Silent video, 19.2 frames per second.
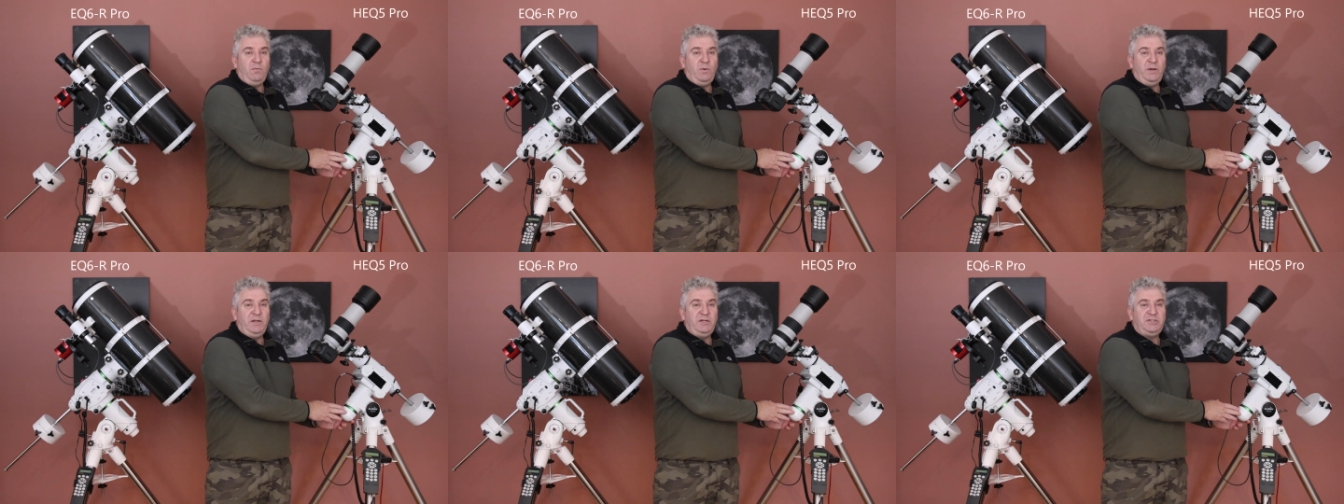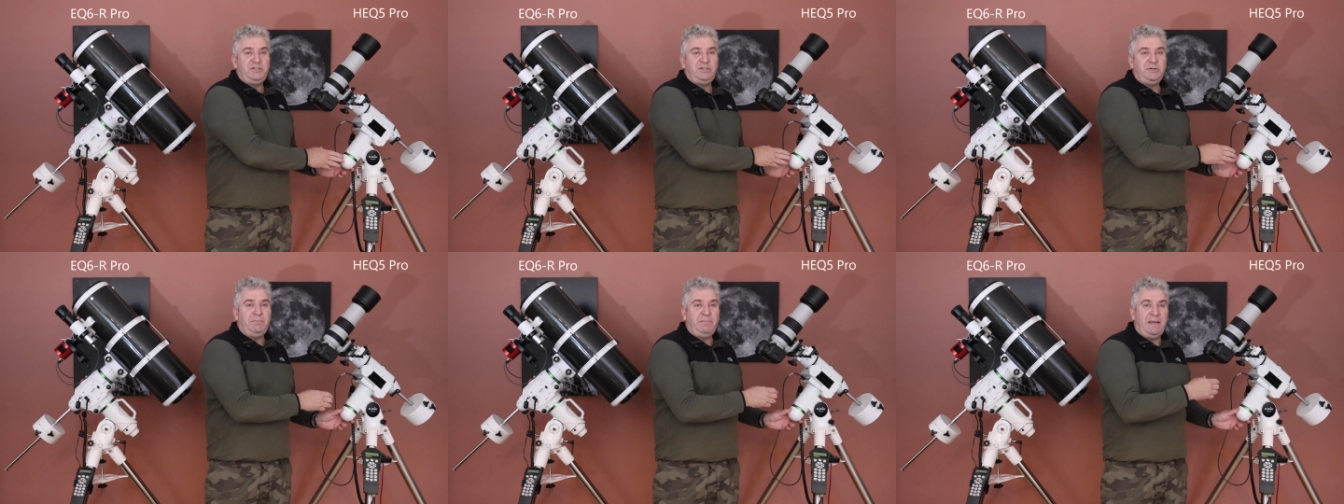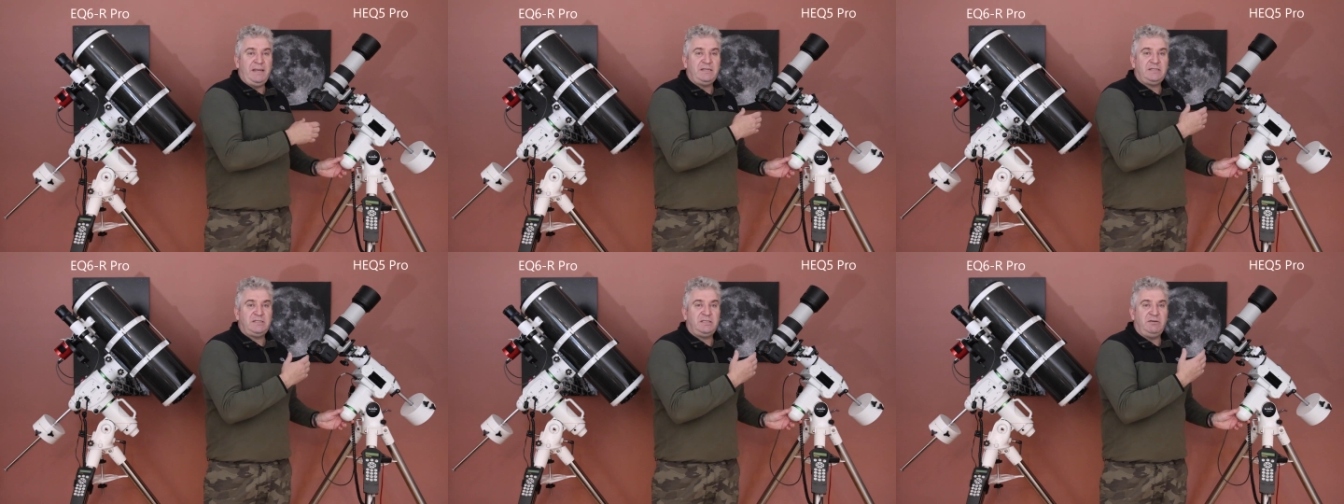which
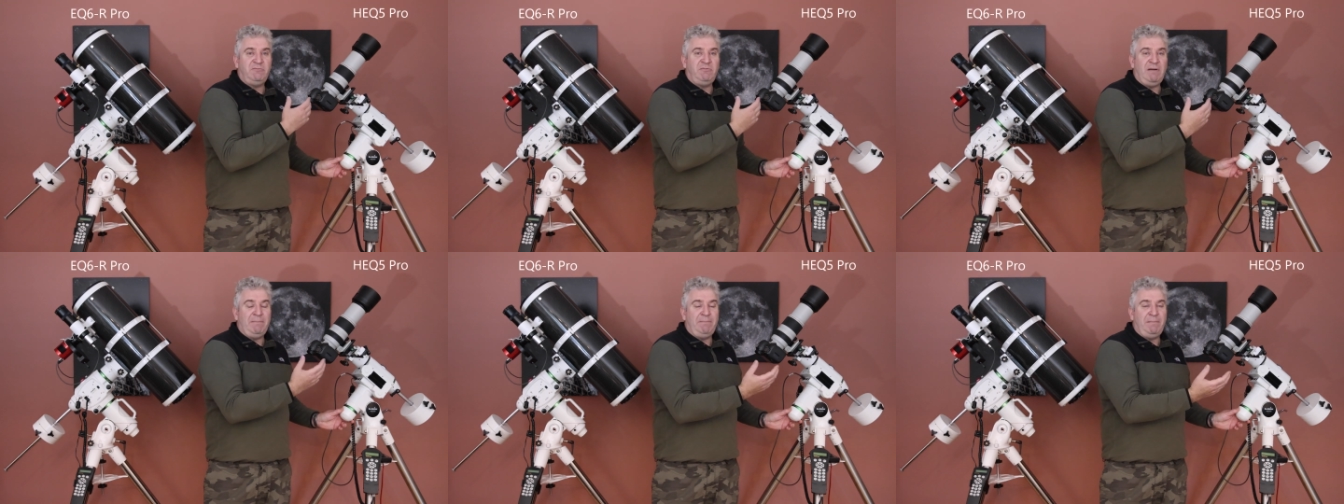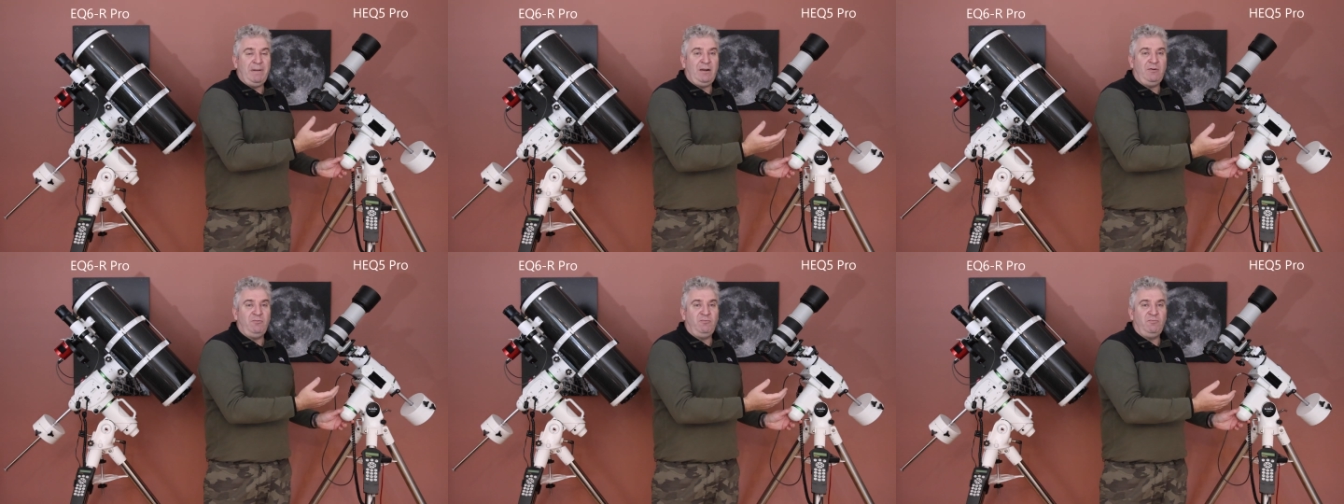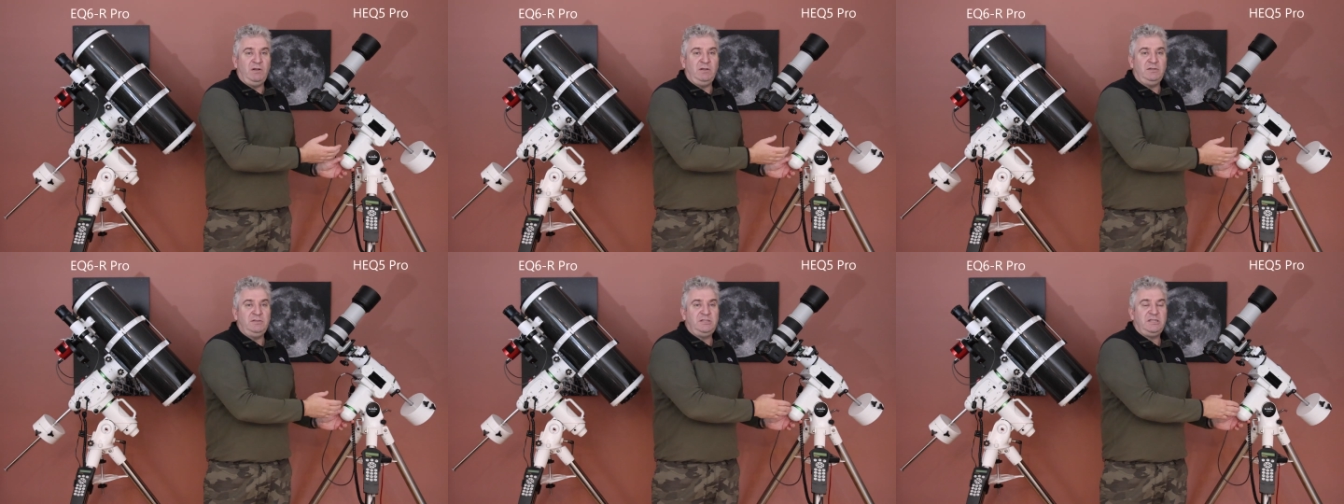makes the mount
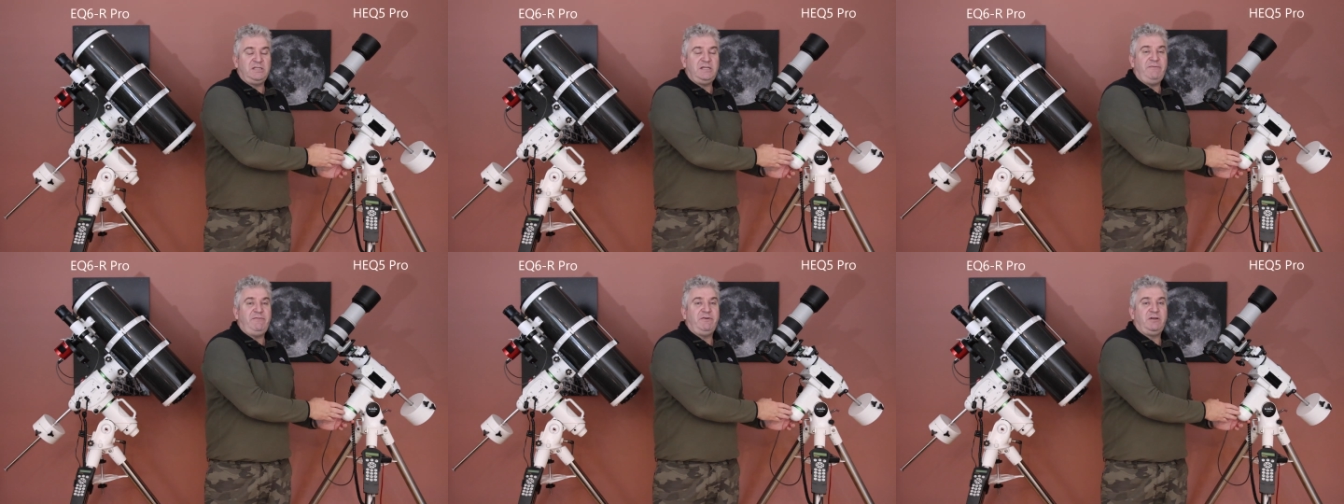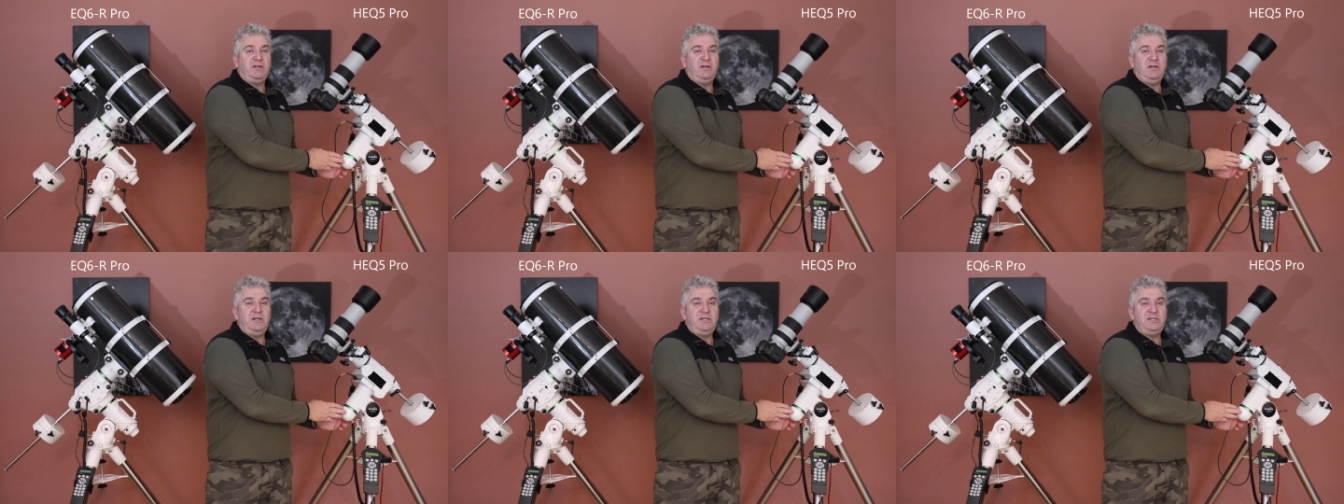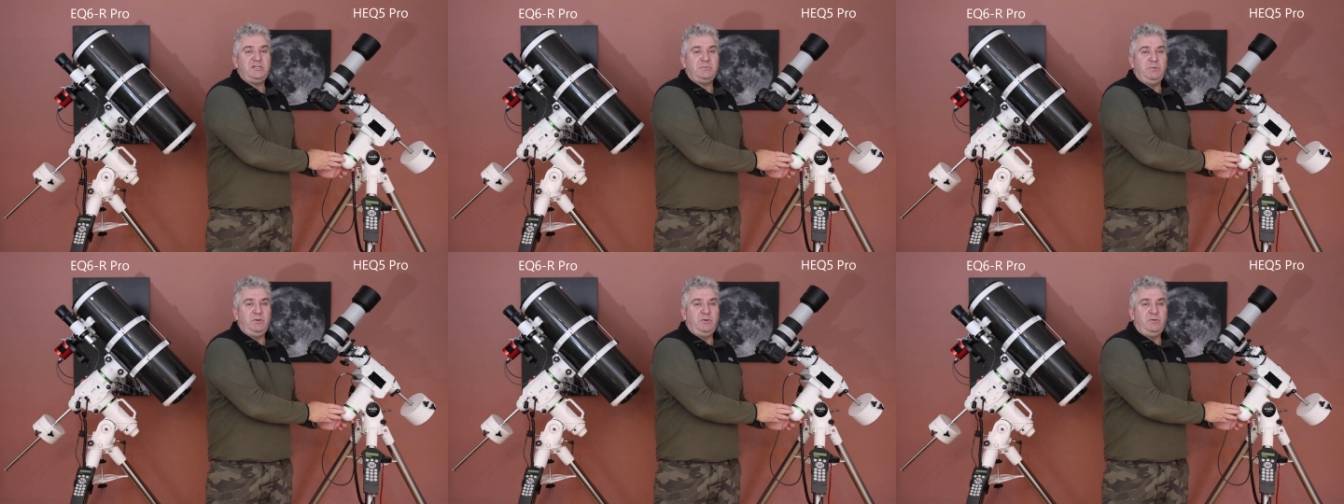run significantly
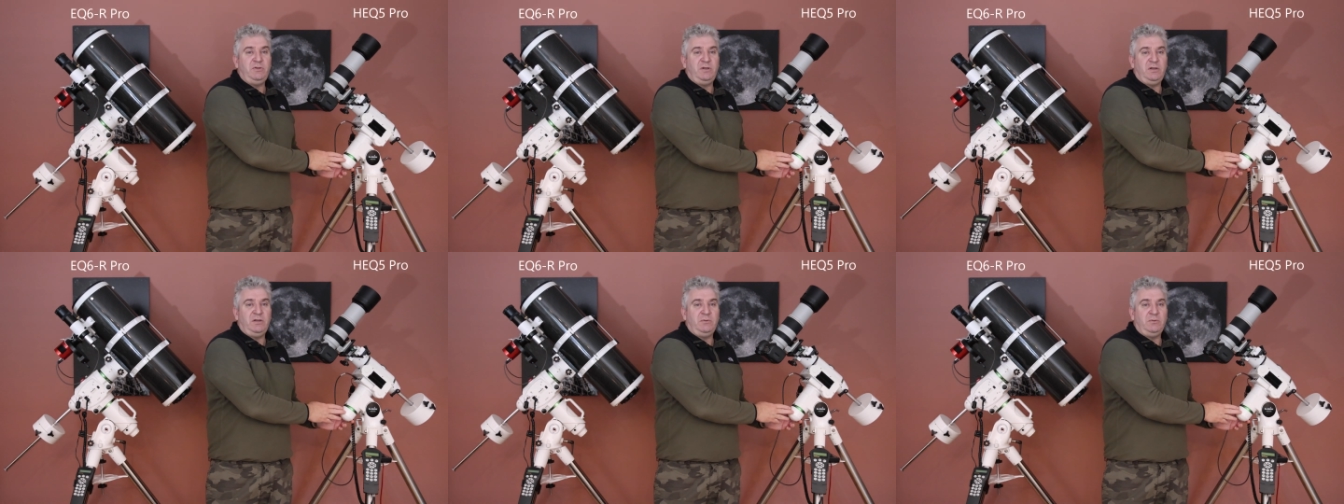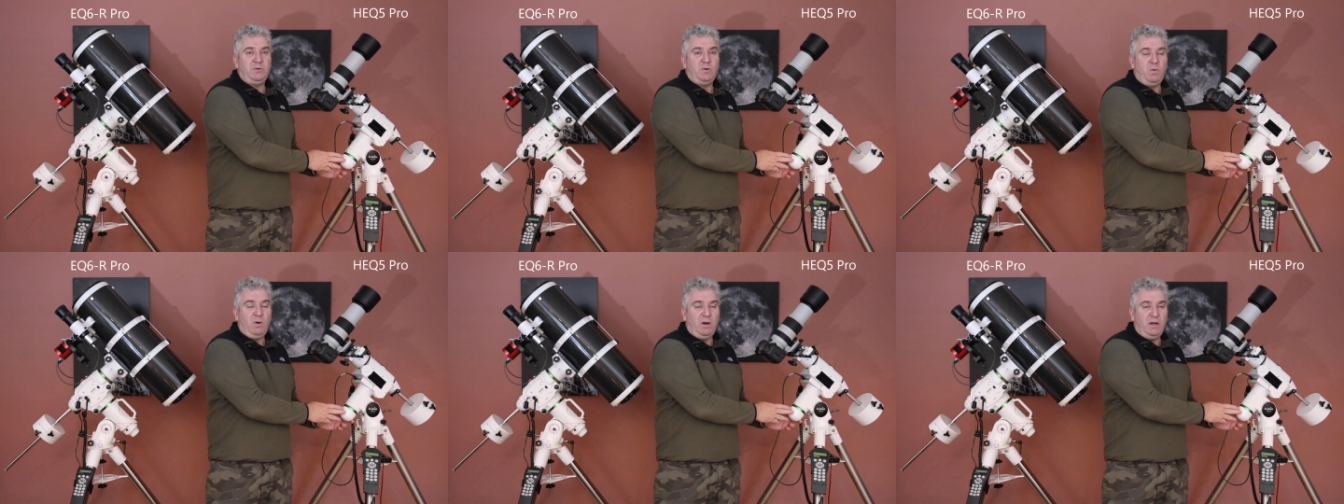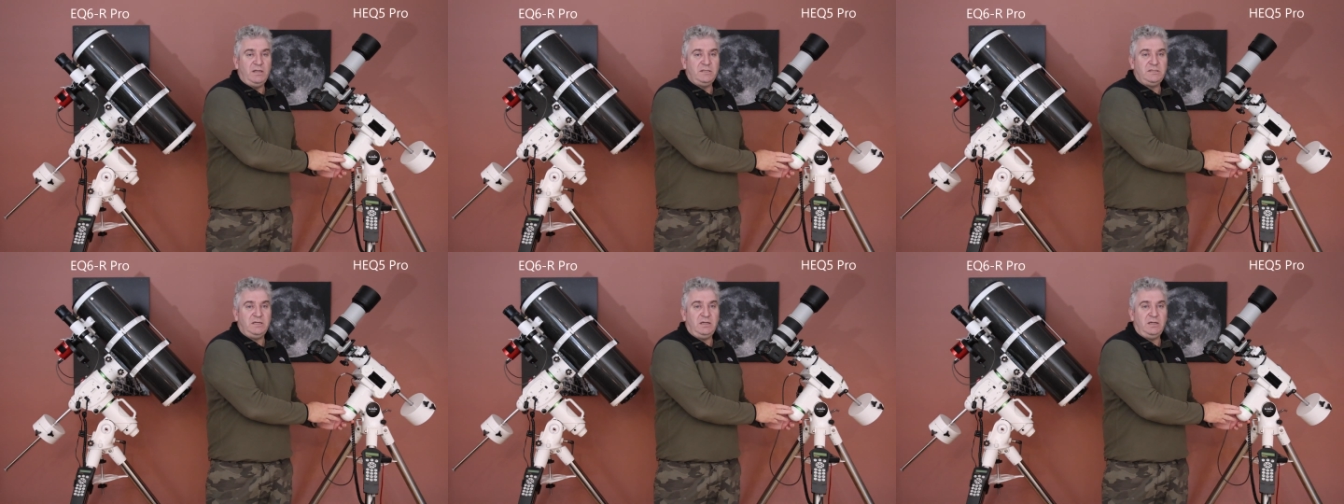smoother and
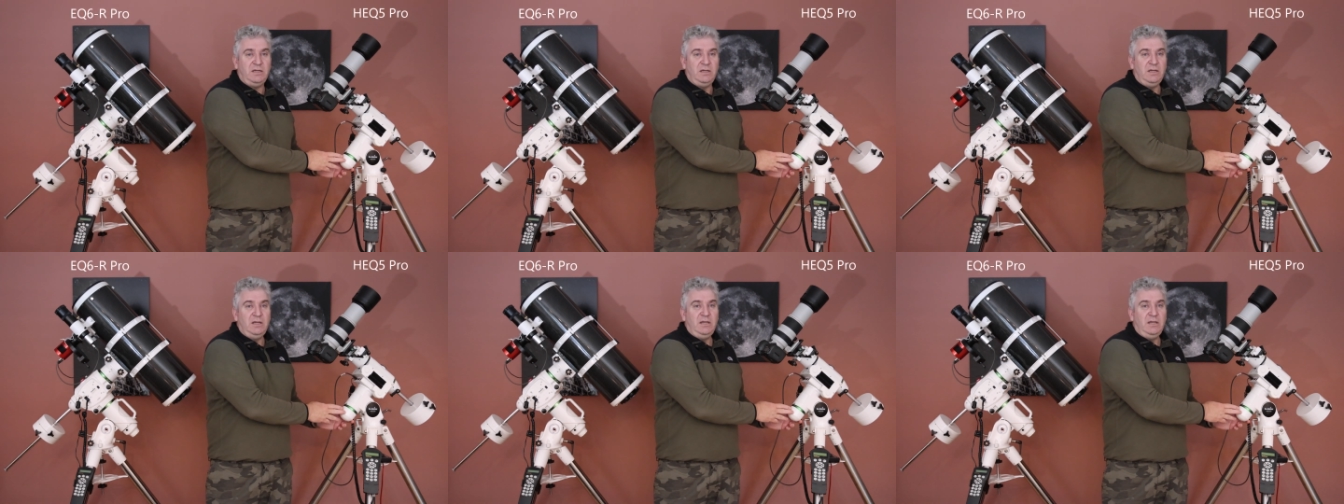quieter,